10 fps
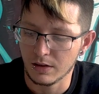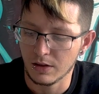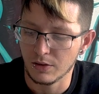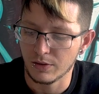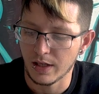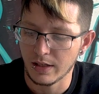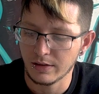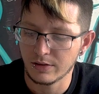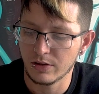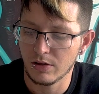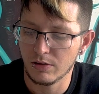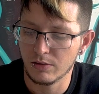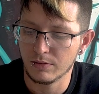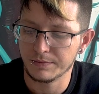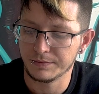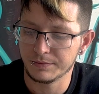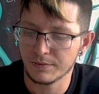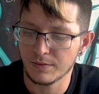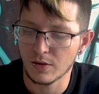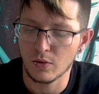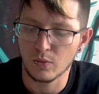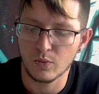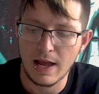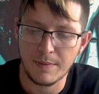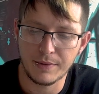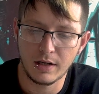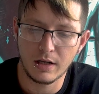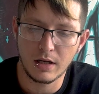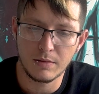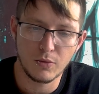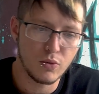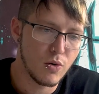Okay, so wrapping it up.